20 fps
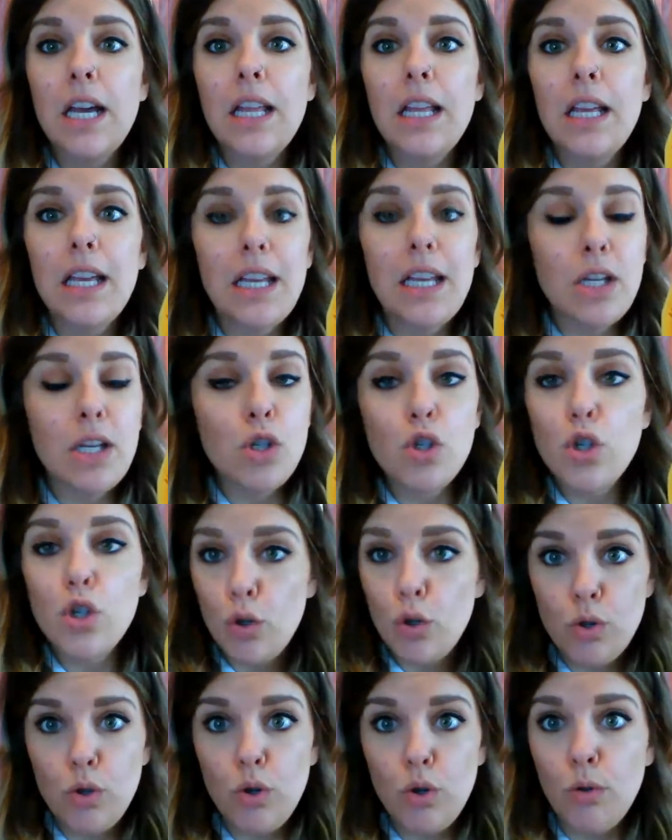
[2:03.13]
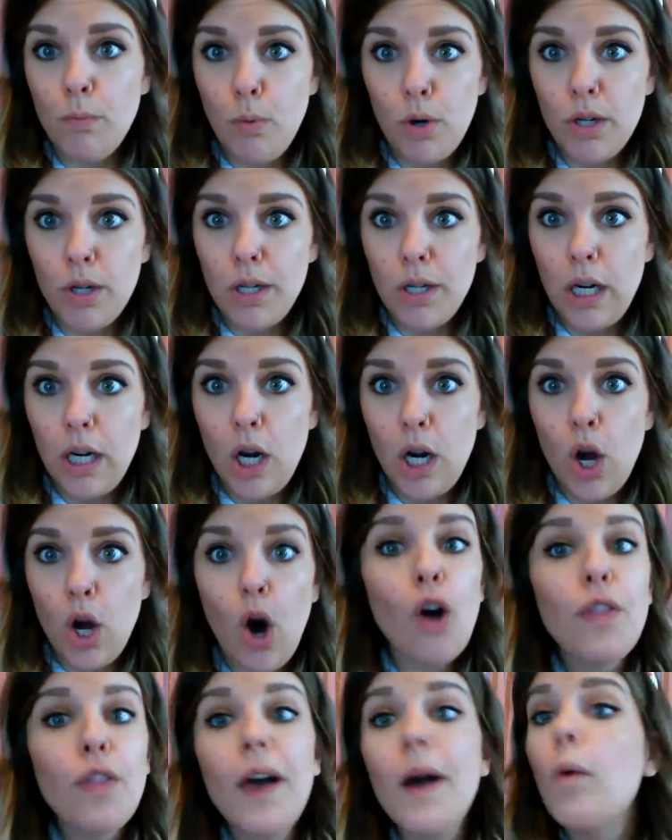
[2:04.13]
It is so, so important.
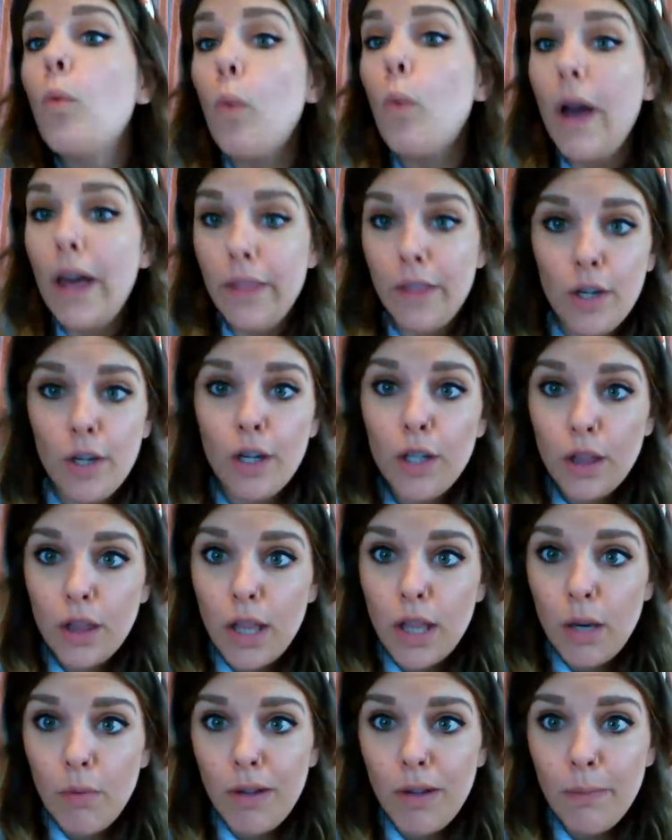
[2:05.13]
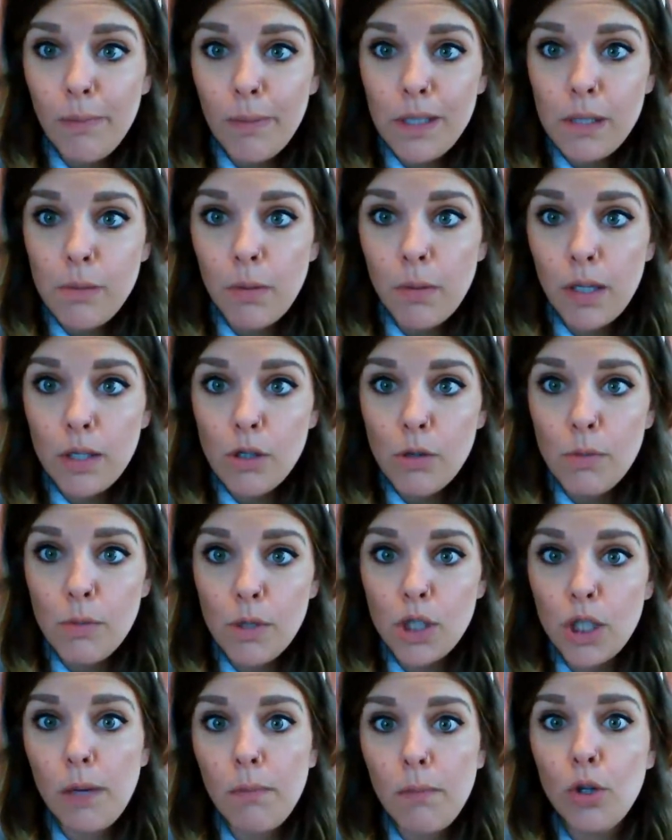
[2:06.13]
All that weather that we've been spending so much
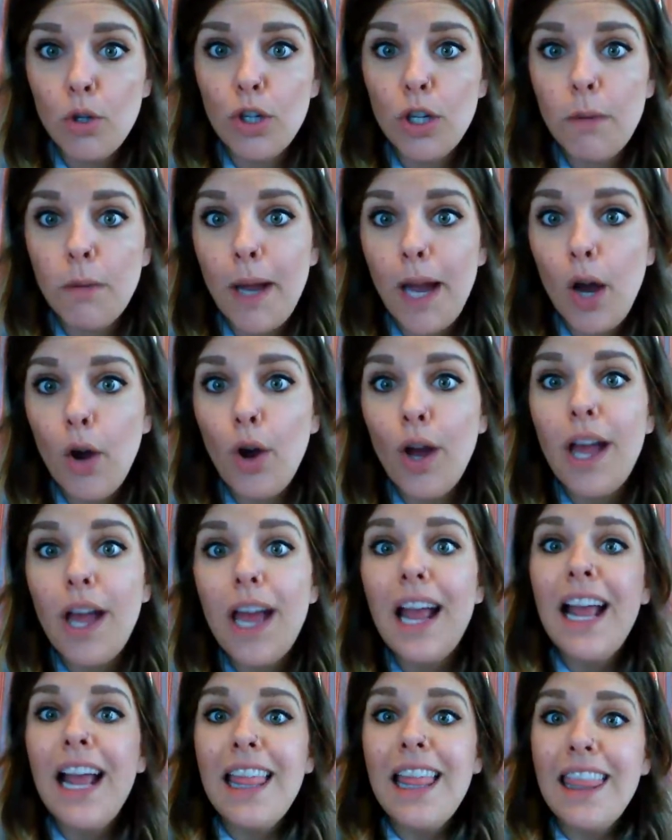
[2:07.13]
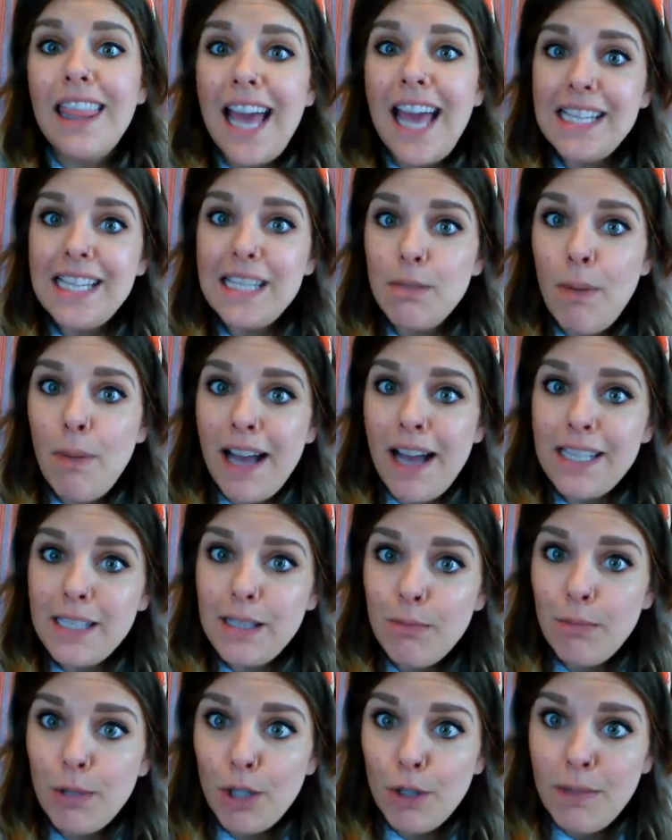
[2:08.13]
time learning about, that's
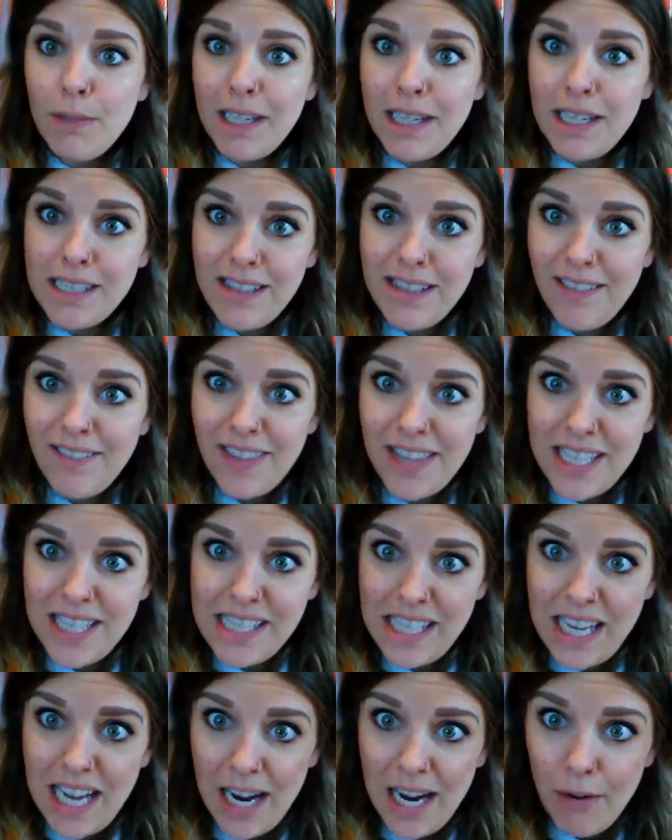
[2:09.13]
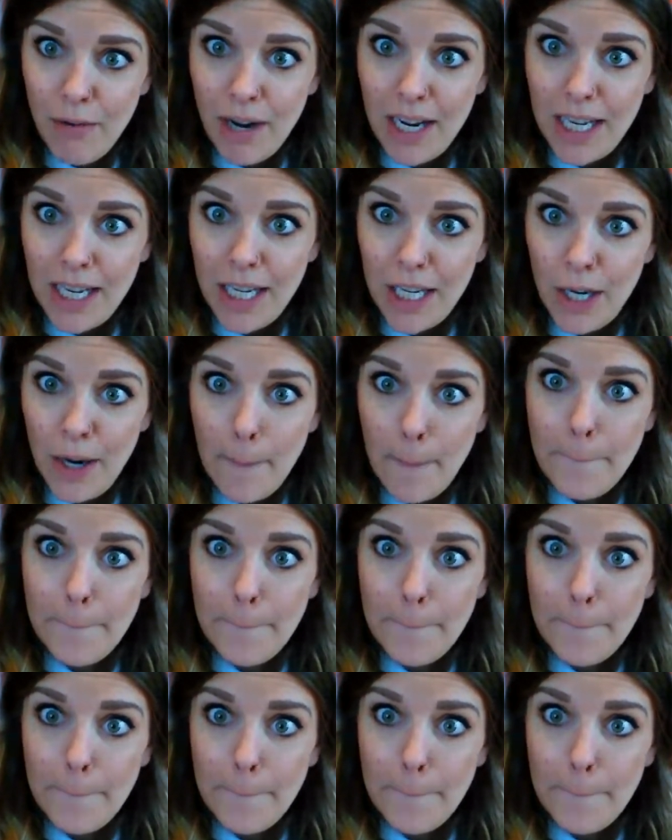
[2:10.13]
possible because of this guy right here.